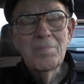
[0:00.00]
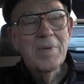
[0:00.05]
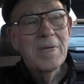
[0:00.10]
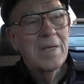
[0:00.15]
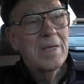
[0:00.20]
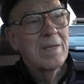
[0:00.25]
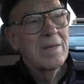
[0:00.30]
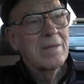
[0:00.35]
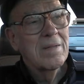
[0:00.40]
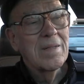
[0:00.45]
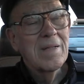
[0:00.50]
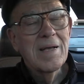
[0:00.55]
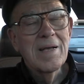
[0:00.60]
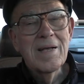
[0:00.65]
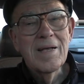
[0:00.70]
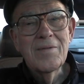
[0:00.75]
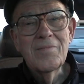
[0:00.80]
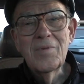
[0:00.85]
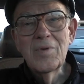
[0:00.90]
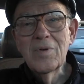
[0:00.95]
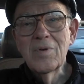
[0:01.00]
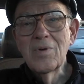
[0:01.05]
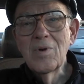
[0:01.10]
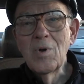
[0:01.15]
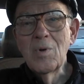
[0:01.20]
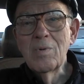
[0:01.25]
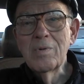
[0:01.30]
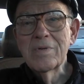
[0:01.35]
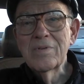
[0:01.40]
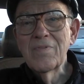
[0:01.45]
Man alive, you could
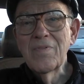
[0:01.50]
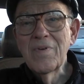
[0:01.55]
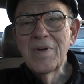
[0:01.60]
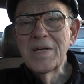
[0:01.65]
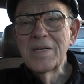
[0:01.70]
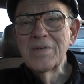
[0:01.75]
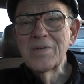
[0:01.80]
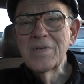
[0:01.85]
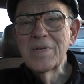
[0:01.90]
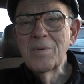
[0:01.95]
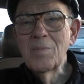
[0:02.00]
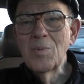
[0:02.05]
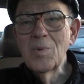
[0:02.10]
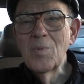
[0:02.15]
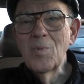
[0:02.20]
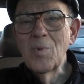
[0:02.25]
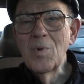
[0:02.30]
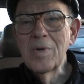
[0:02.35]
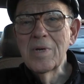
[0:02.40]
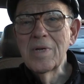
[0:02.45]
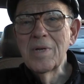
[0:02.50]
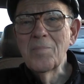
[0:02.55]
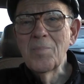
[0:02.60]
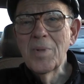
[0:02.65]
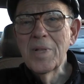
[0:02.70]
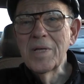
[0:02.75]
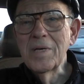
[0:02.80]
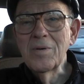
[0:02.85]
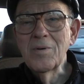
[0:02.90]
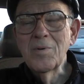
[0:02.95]
always find someone wanting to
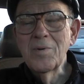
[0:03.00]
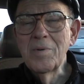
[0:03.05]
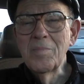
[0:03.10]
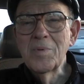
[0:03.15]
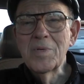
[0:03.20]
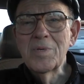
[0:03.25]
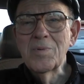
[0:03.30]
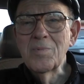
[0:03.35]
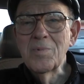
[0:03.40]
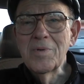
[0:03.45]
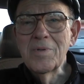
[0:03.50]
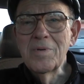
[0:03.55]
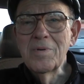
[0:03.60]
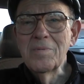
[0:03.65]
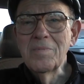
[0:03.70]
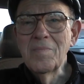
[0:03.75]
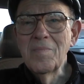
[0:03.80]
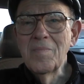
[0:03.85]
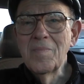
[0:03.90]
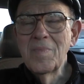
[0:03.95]
play cribbage with you.